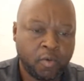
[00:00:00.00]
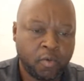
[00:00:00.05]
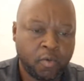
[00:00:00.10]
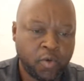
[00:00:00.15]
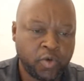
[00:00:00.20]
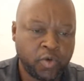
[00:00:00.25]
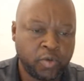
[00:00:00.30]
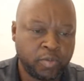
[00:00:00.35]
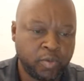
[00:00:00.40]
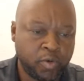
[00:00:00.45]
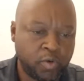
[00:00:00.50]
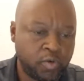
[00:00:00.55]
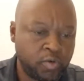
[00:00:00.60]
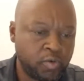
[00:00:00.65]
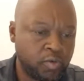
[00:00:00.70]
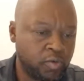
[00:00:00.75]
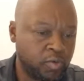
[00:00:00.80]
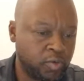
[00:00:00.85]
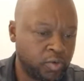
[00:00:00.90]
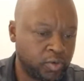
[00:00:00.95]

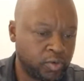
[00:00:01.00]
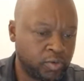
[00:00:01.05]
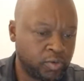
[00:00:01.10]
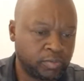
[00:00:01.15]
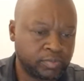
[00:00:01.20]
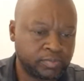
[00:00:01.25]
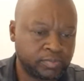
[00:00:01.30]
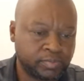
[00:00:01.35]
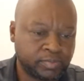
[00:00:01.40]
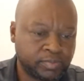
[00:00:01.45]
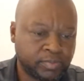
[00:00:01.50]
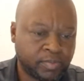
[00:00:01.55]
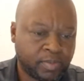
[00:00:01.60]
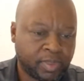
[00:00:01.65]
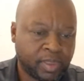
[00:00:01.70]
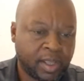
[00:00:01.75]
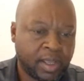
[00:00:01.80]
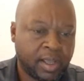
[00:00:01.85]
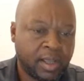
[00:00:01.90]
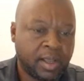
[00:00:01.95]
Uyu
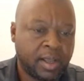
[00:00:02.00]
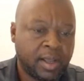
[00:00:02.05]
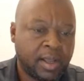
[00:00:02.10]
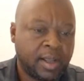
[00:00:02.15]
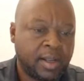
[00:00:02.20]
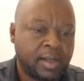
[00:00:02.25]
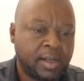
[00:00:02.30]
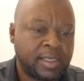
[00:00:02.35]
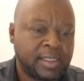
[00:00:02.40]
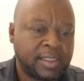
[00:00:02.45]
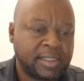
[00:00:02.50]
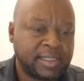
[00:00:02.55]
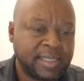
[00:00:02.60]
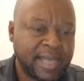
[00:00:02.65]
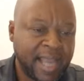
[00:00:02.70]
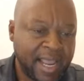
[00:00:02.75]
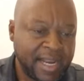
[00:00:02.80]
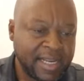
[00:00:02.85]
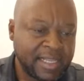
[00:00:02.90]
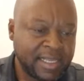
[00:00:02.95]

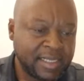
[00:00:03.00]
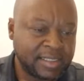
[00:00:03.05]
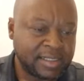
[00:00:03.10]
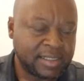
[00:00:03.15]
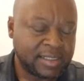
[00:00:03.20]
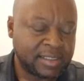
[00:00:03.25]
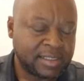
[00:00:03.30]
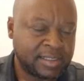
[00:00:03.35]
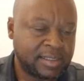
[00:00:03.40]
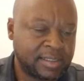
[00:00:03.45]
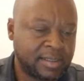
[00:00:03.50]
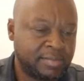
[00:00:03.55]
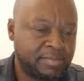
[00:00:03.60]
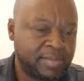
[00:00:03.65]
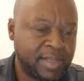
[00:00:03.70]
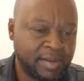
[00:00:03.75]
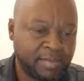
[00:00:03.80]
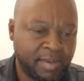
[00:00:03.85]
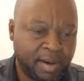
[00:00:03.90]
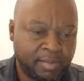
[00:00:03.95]
9 years
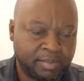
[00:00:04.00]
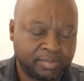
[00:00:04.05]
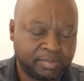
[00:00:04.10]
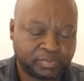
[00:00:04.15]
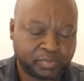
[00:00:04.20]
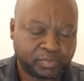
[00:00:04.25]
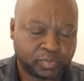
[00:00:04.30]
minimum.